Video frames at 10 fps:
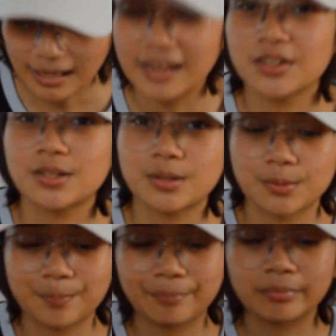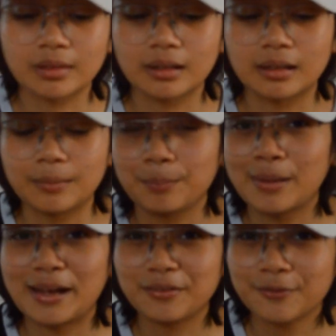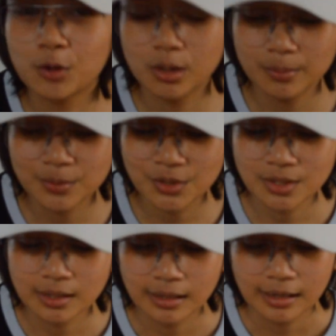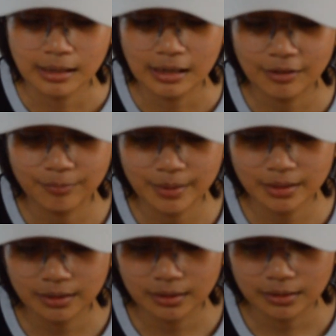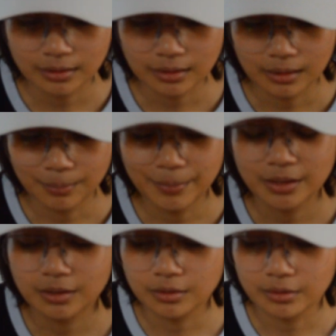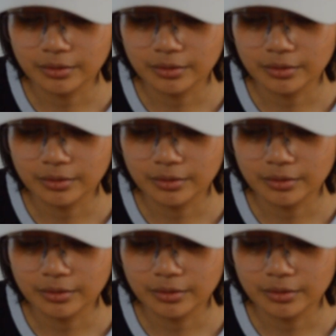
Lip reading: as pan forms have been a bit